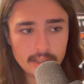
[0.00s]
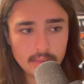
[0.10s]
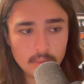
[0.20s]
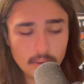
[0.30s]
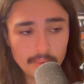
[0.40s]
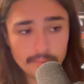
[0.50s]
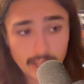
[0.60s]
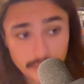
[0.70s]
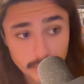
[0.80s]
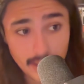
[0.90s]
Well,
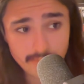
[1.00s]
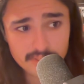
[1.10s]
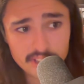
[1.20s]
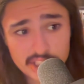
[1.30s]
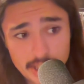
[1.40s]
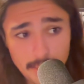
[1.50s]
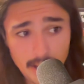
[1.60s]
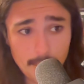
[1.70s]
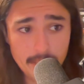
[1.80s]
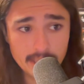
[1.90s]
I do have
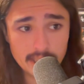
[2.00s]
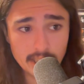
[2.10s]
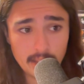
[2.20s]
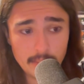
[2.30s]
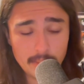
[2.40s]
semi-big job.